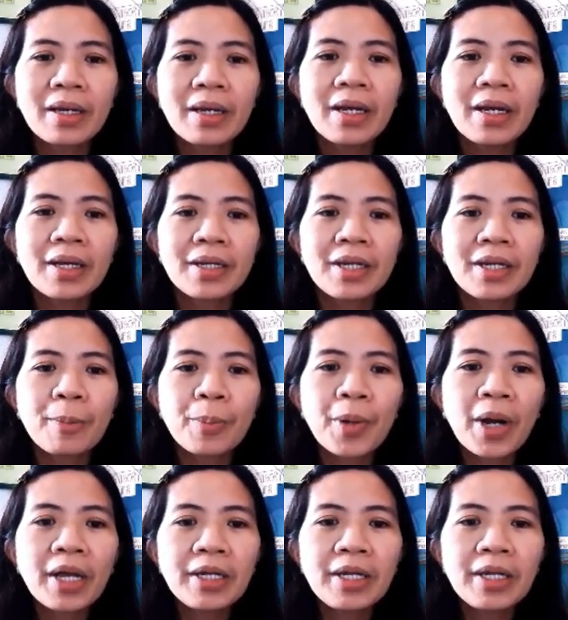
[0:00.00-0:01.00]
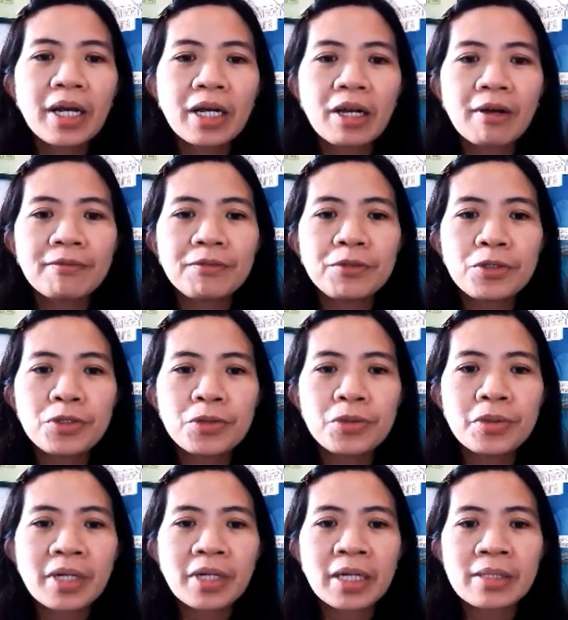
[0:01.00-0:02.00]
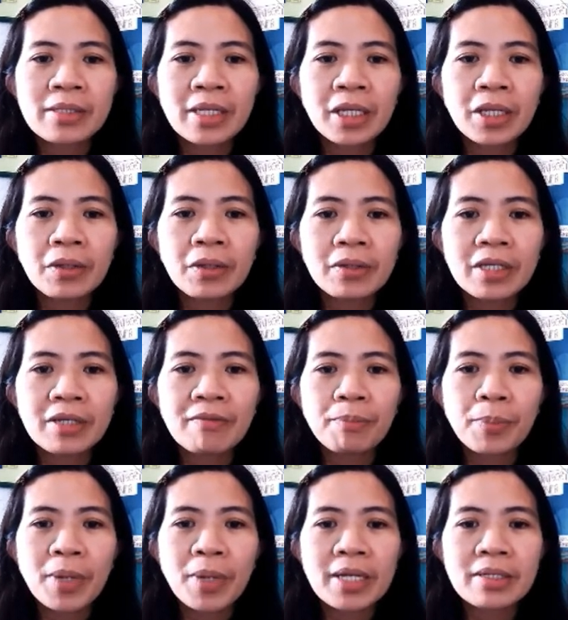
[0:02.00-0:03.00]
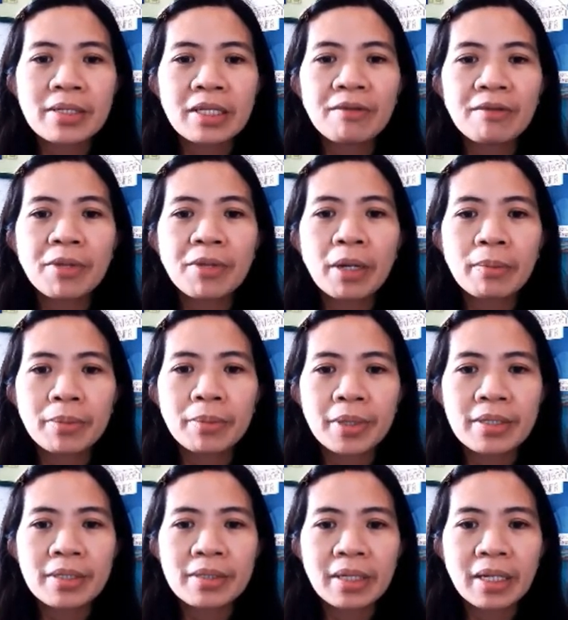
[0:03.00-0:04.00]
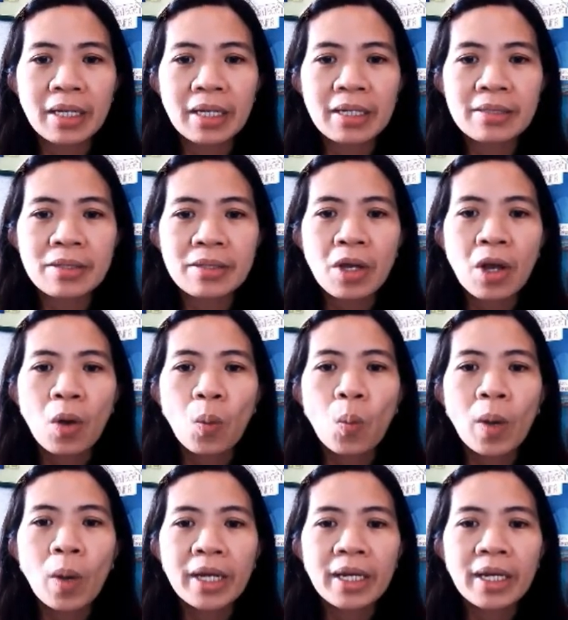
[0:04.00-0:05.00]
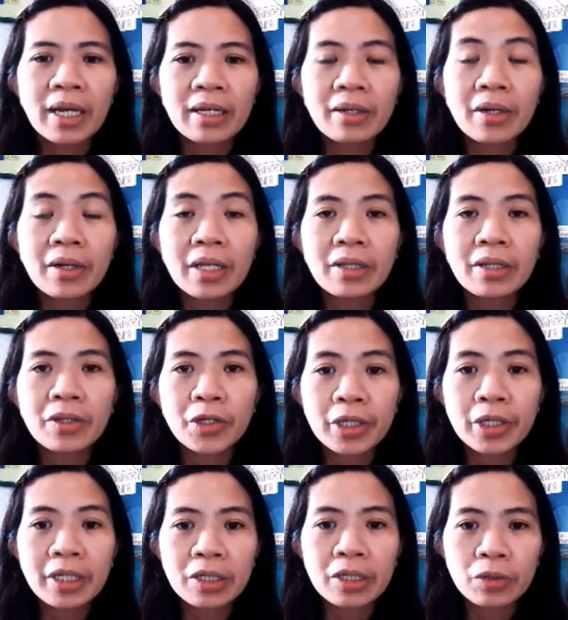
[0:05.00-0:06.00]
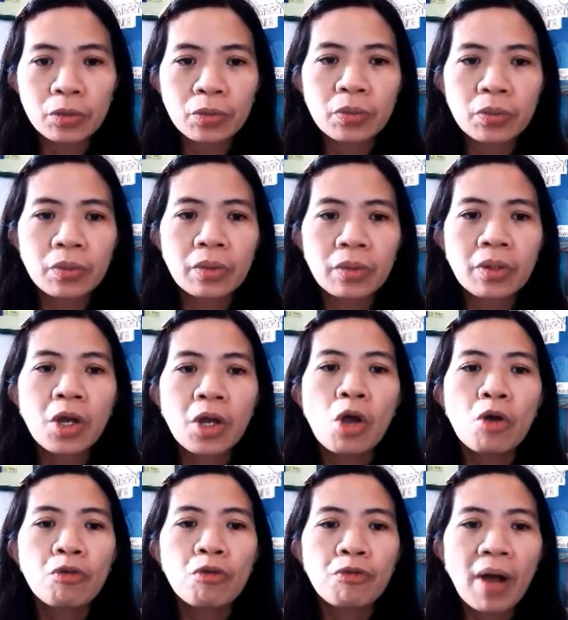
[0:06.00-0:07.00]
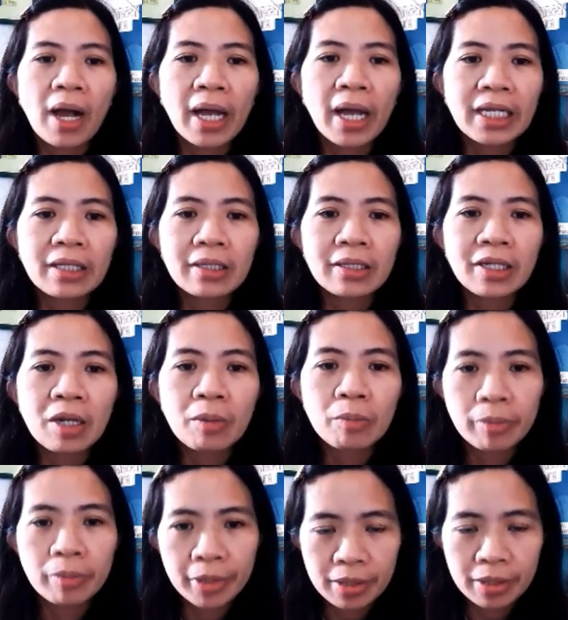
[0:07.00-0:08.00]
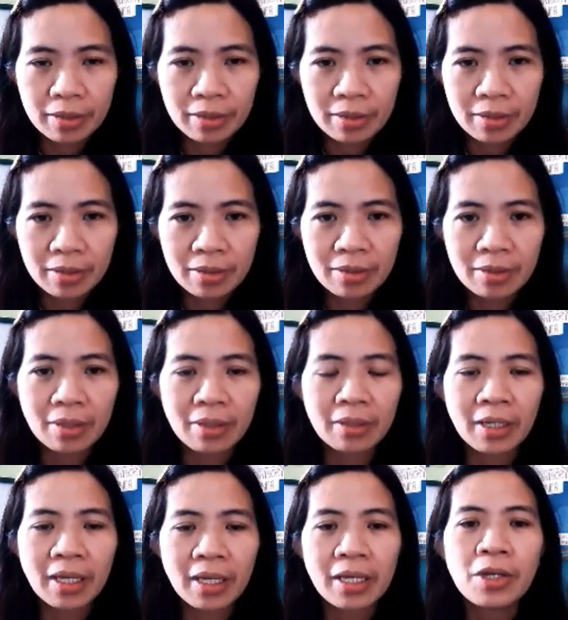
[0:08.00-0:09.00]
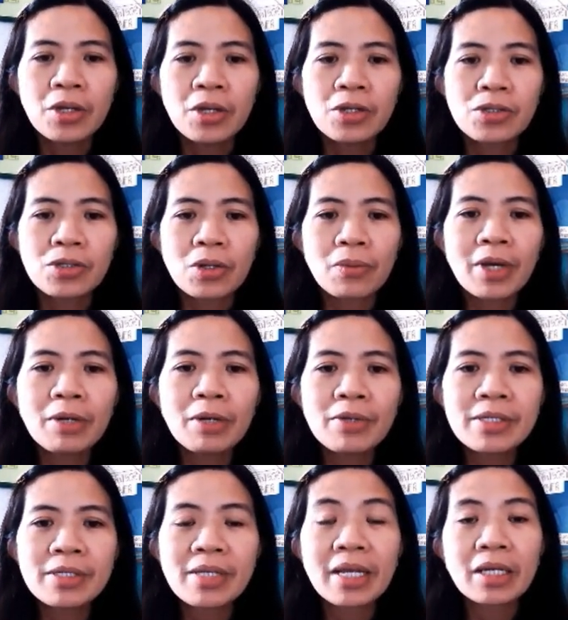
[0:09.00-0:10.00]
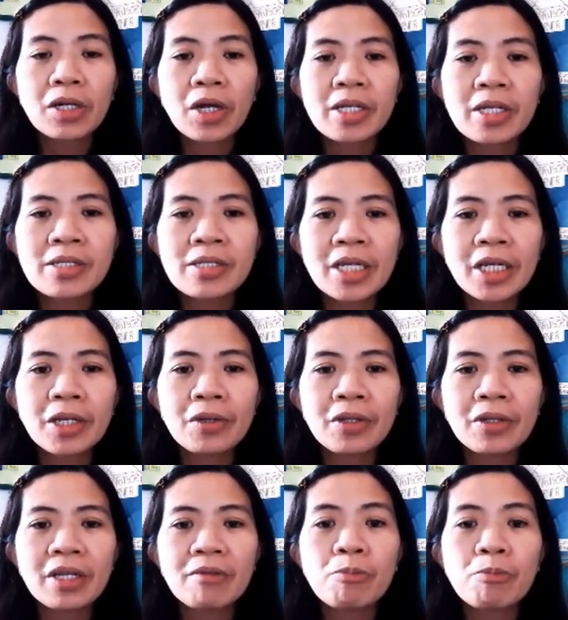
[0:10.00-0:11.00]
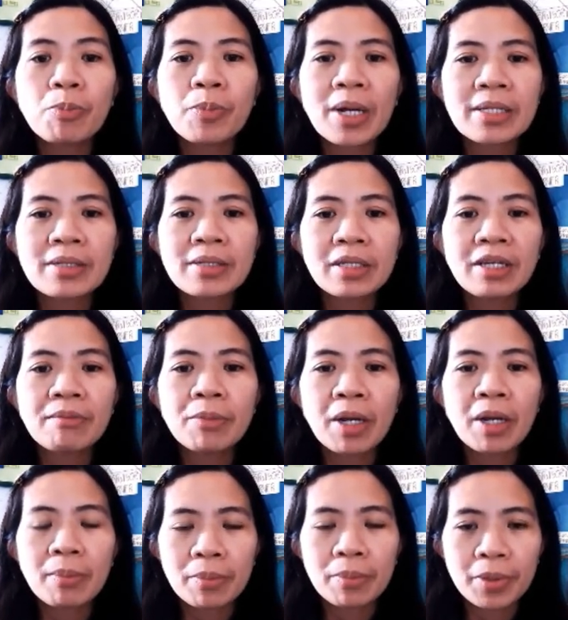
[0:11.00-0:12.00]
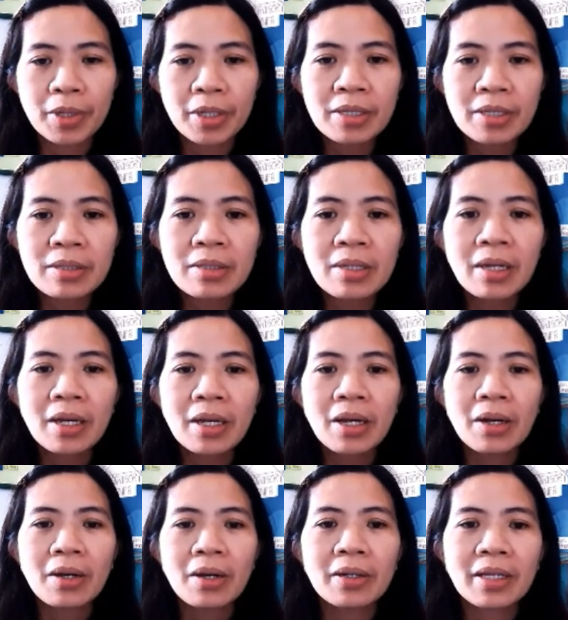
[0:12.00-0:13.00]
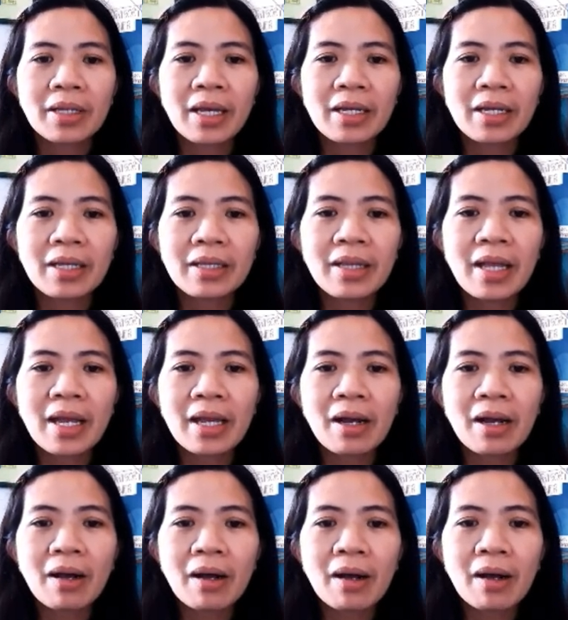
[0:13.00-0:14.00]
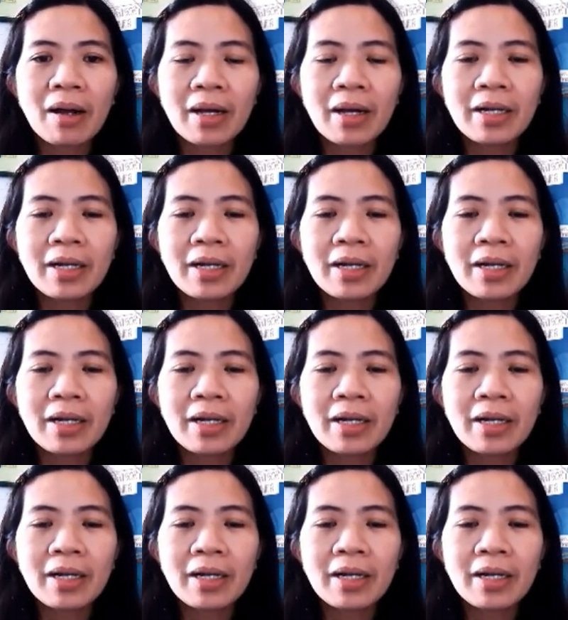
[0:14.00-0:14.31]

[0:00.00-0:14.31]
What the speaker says: The product of two consecutive positive numbers is 132. Find the numbers. Okay, so when we say consecutive positive numbers, okay, they are